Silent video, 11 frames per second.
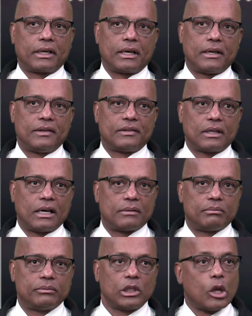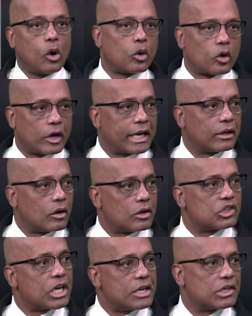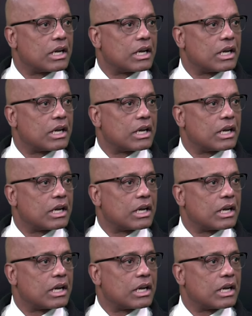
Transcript: is lowering or changing